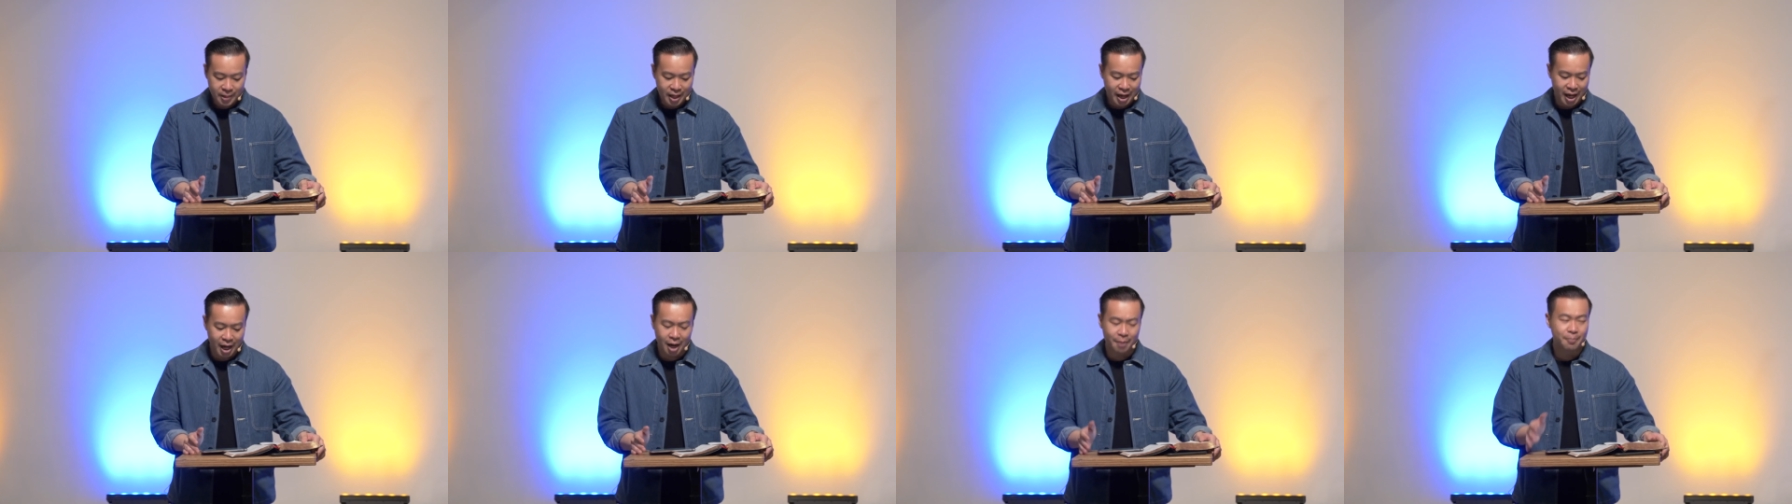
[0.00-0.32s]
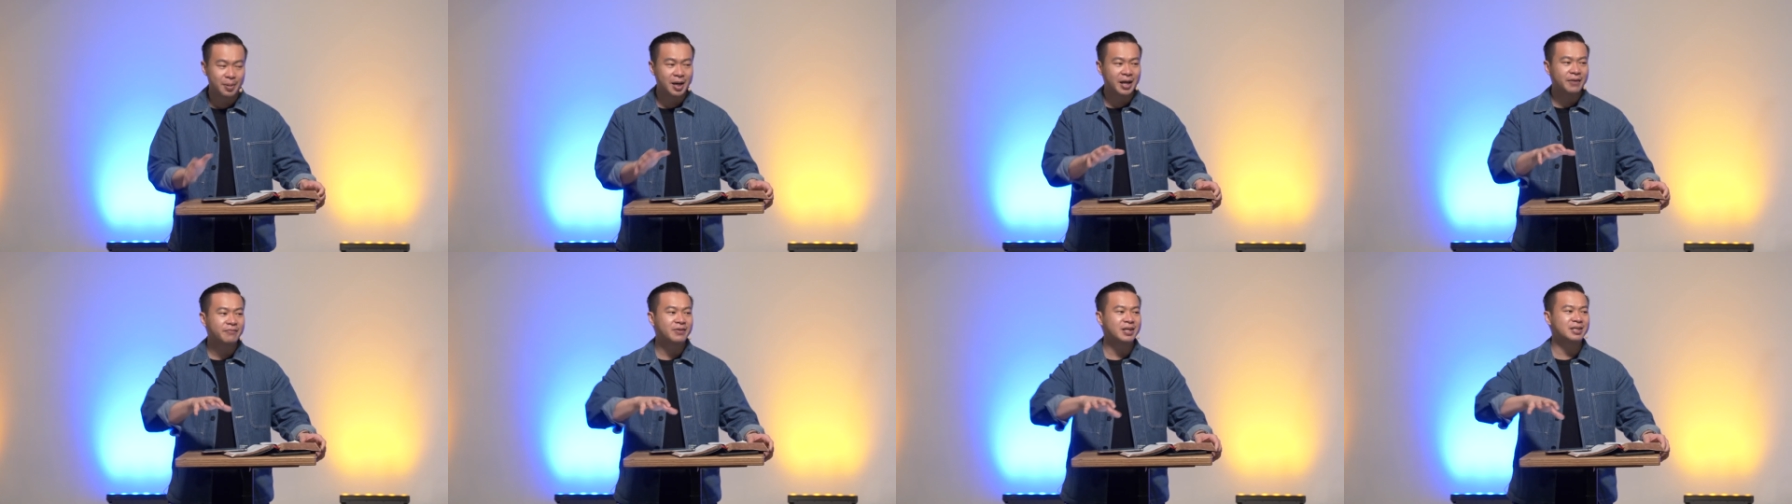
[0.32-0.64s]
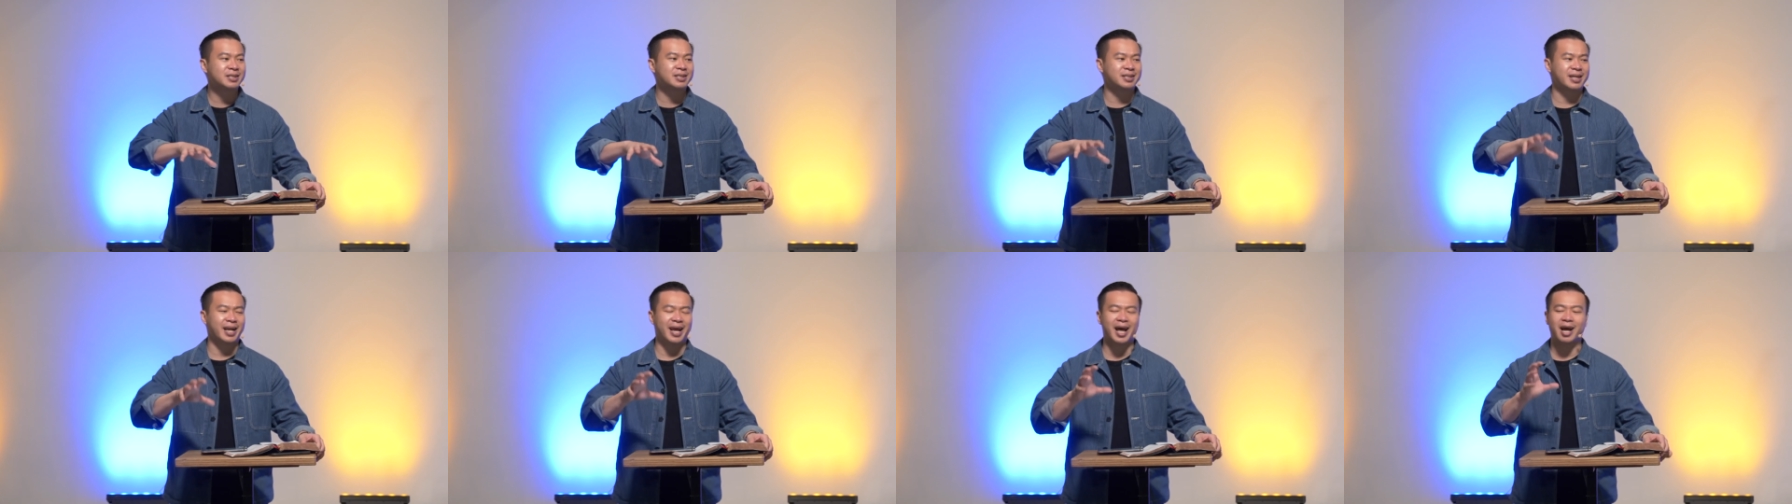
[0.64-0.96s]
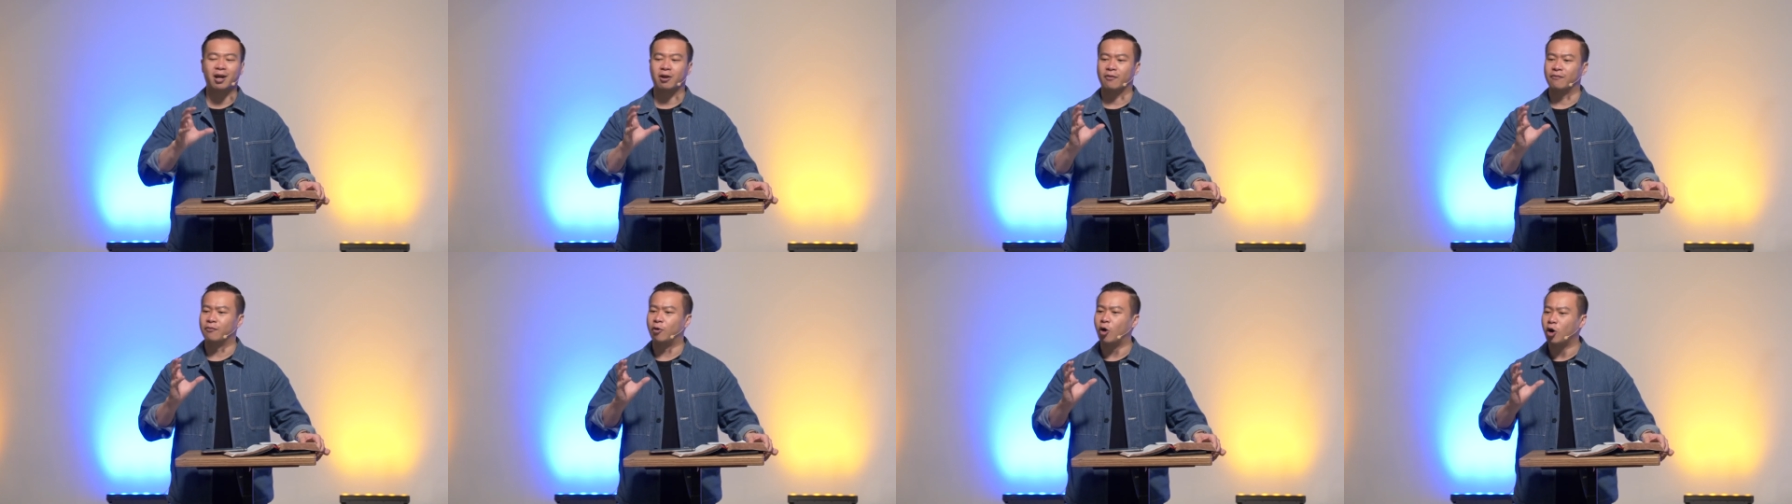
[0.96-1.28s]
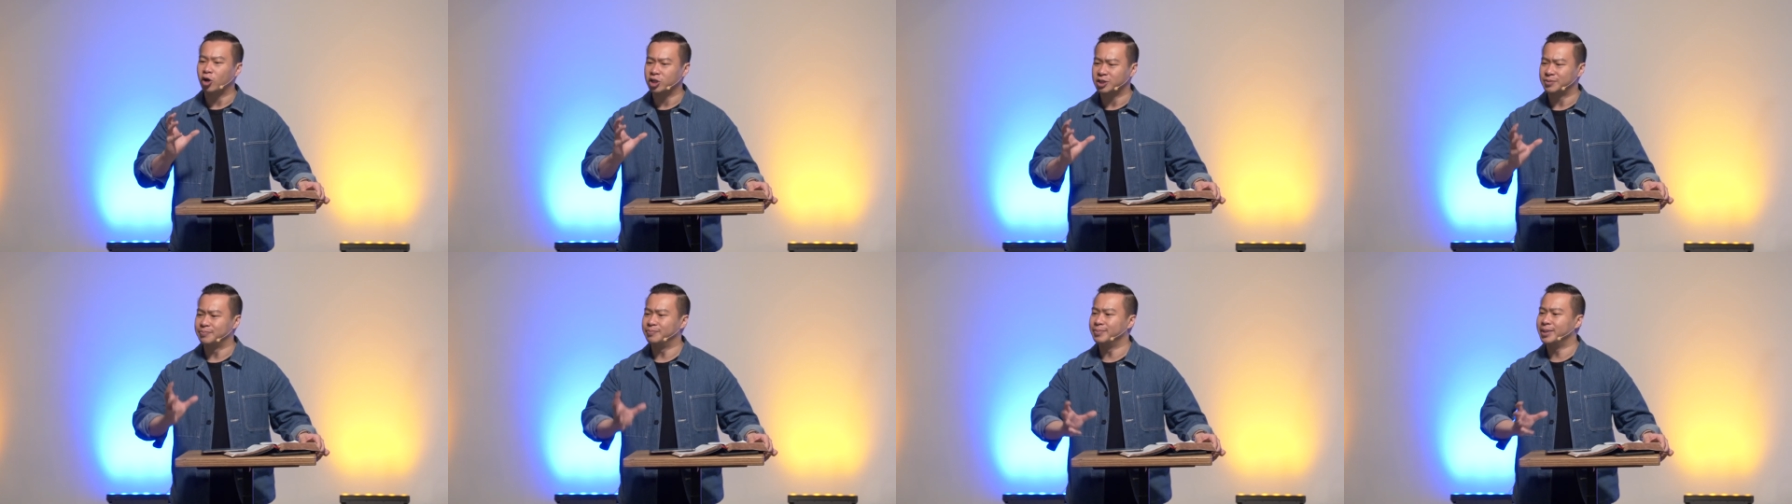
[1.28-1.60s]
And I believe this is an act of
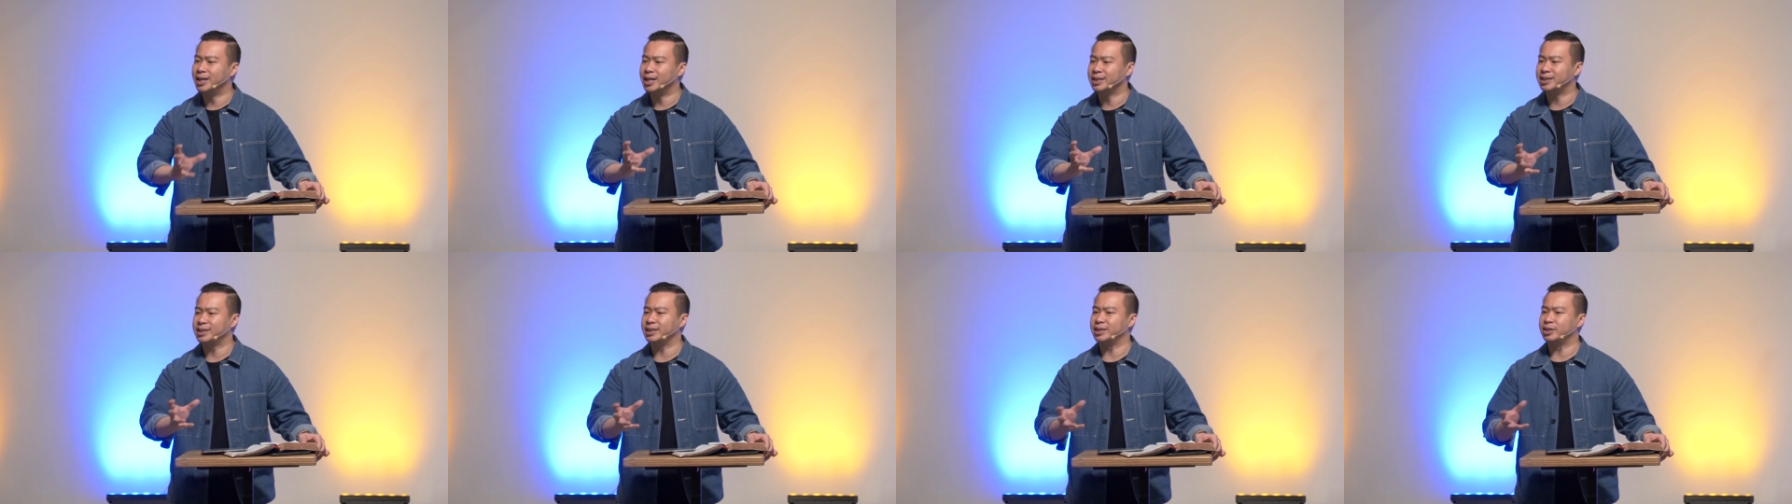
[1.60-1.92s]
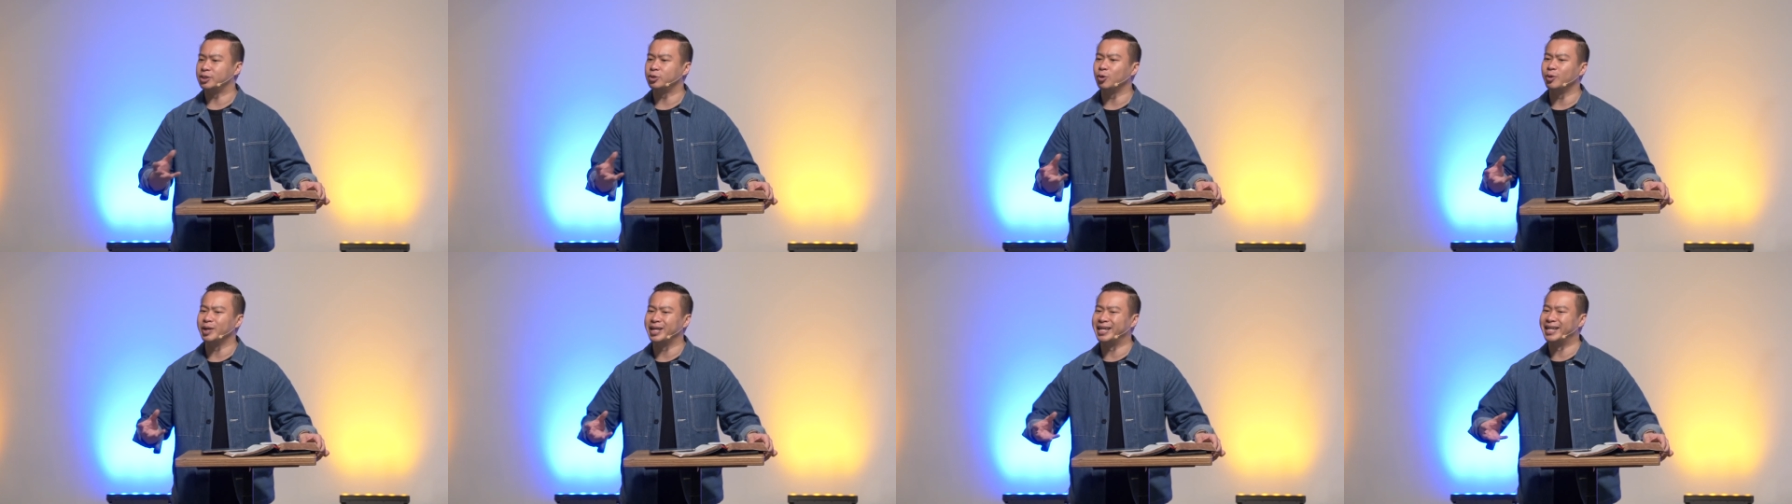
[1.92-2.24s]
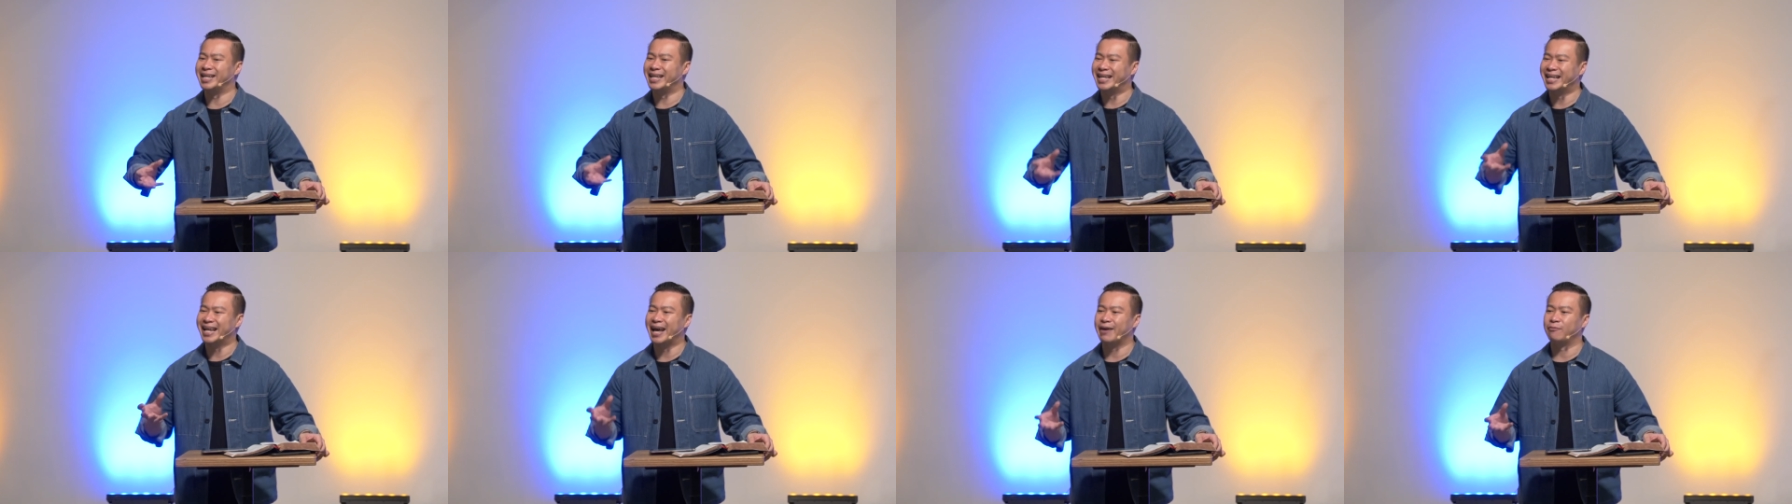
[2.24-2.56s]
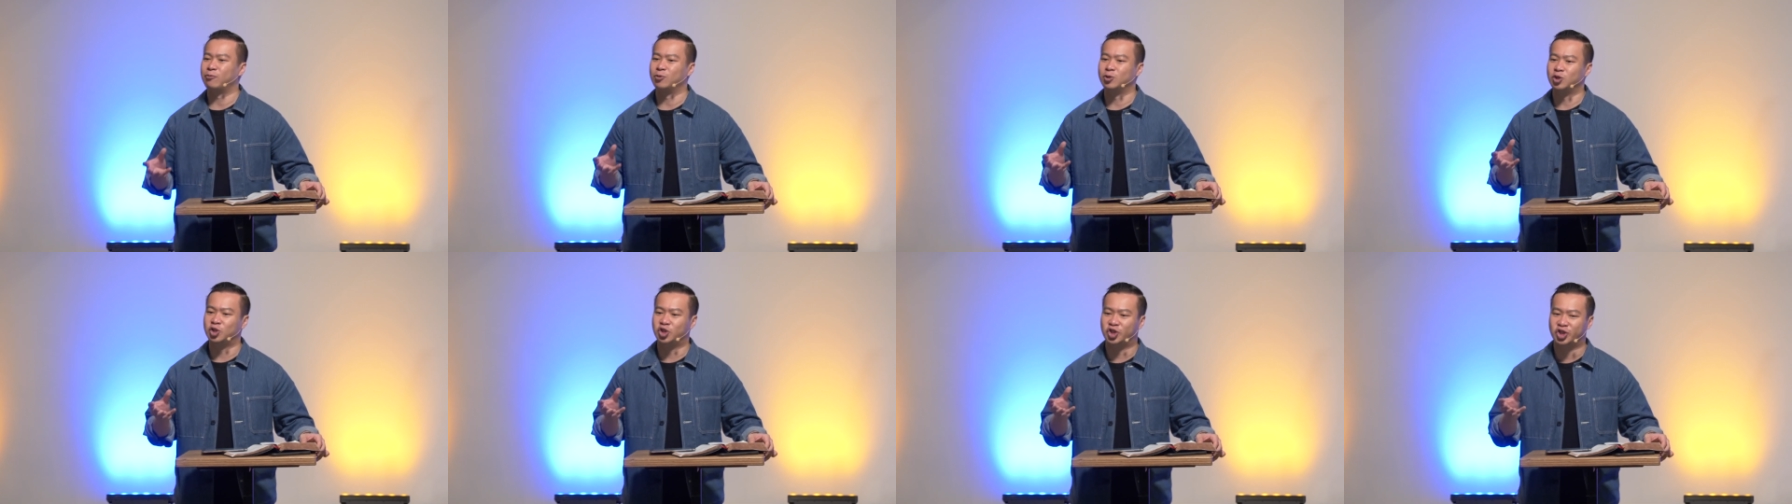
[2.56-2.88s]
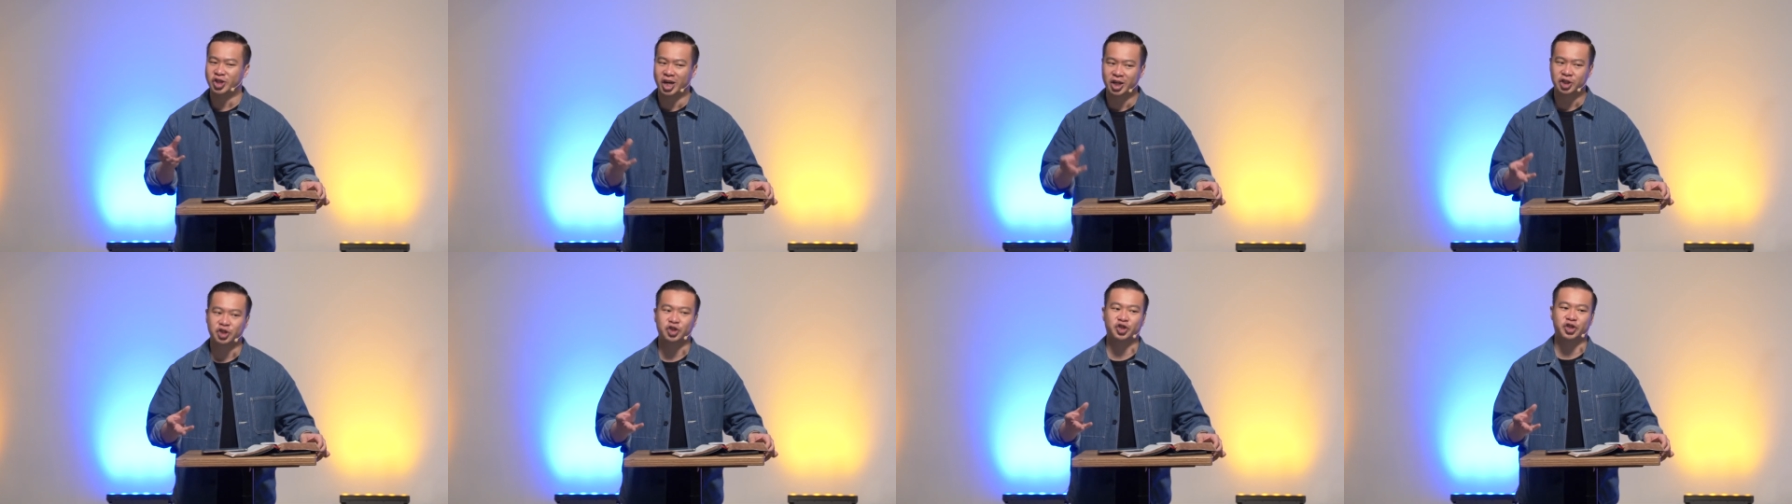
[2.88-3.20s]
God's mercy, so he didn't have to
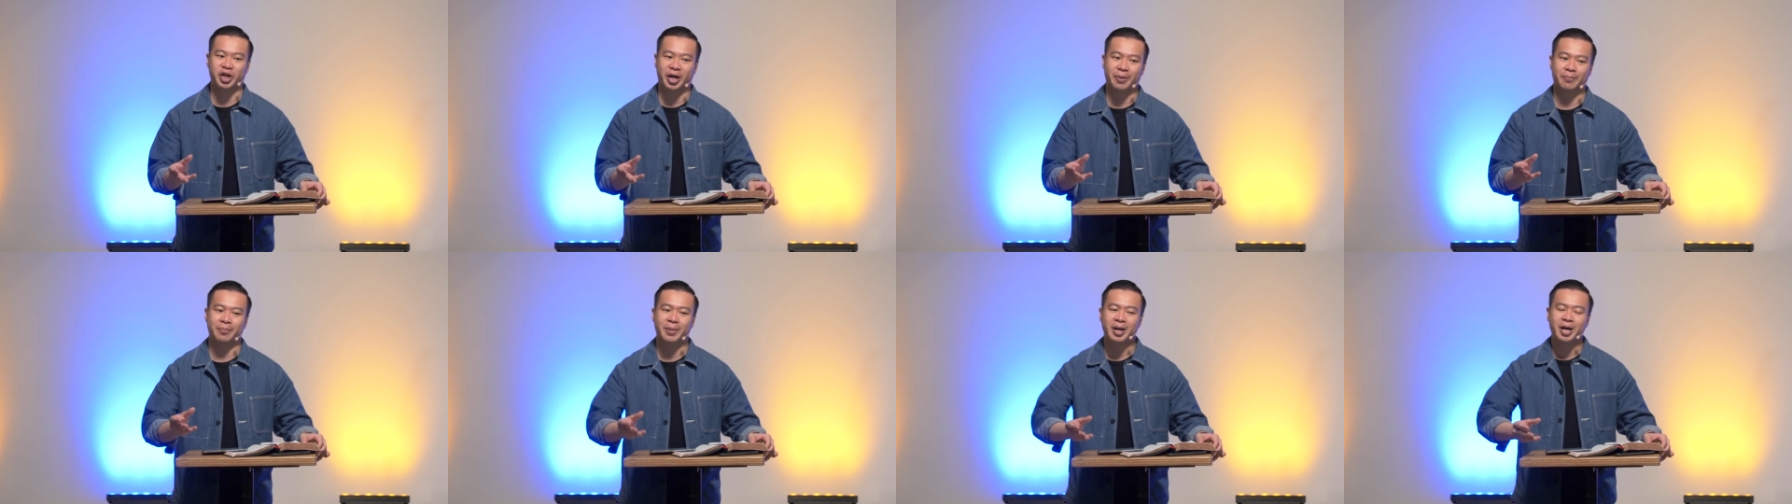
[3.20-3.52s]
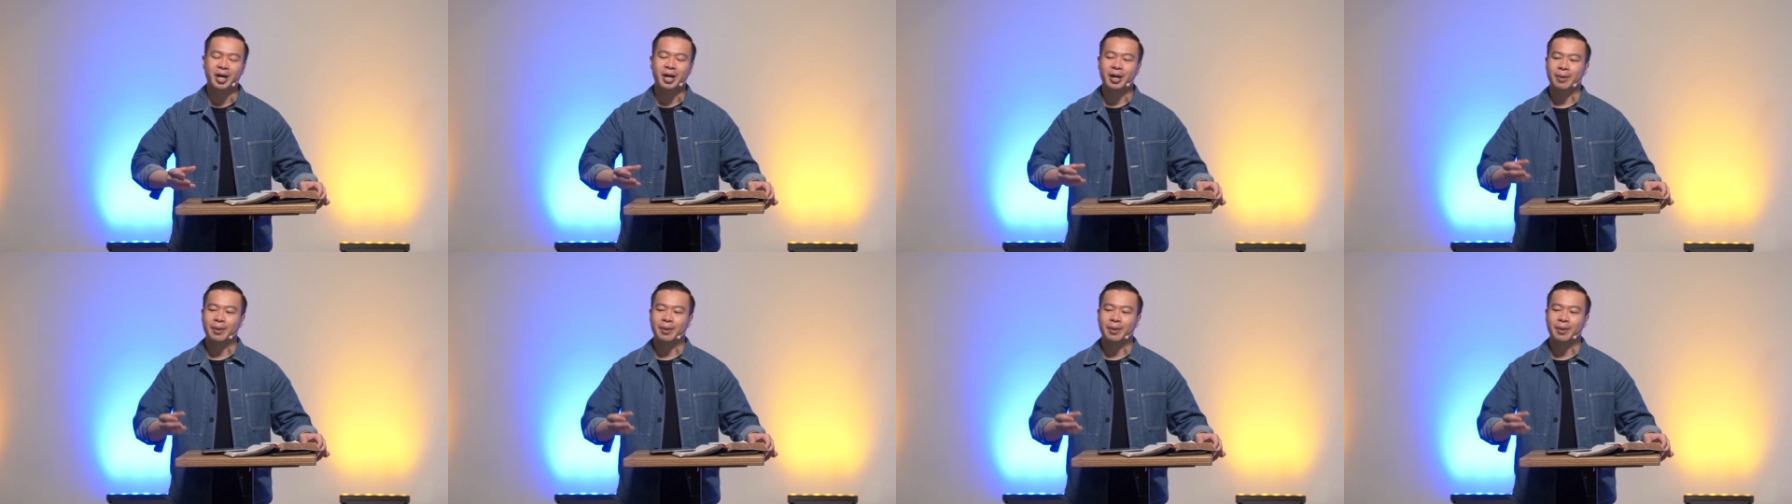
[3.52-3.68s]
judge them